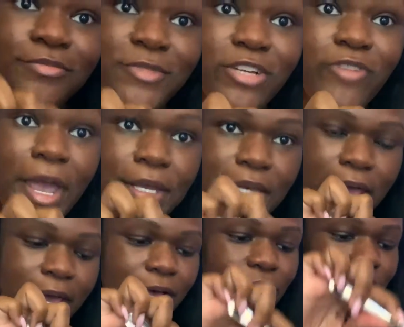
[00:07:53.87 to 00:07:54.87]
right
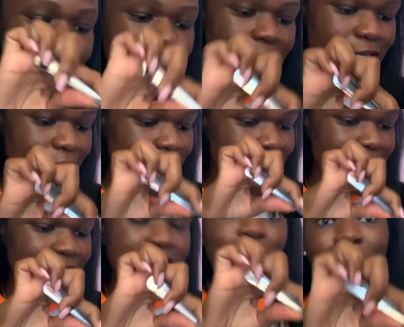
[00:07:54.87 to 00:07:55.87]
now,
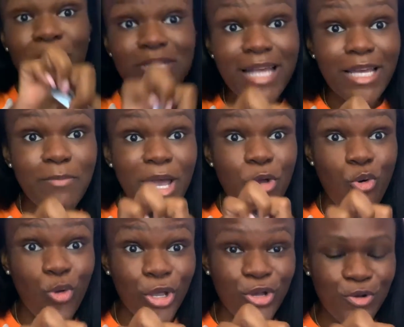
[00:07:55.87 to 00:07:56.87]
it smells like my
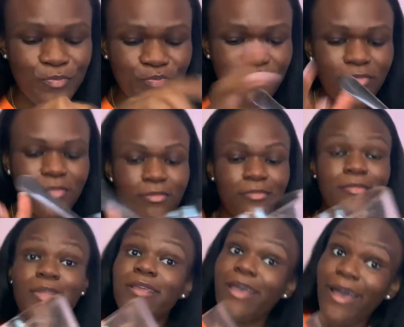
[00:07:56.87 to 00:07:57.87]
oil.
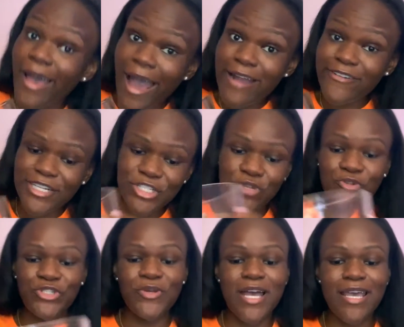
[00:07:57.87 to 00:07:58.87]
I already
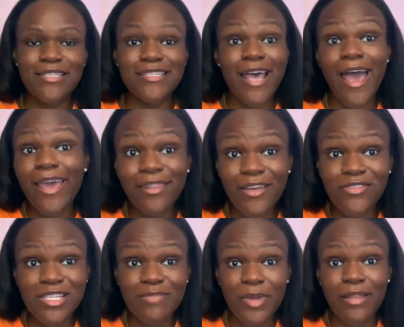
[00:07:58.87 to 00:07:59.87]
told you guys, I love
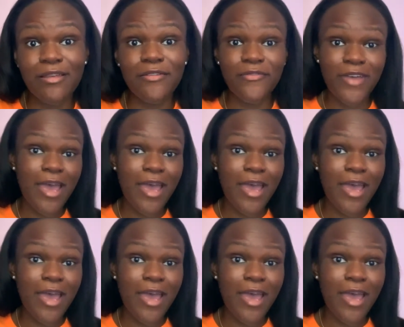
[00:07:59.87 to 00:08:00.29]
the smell of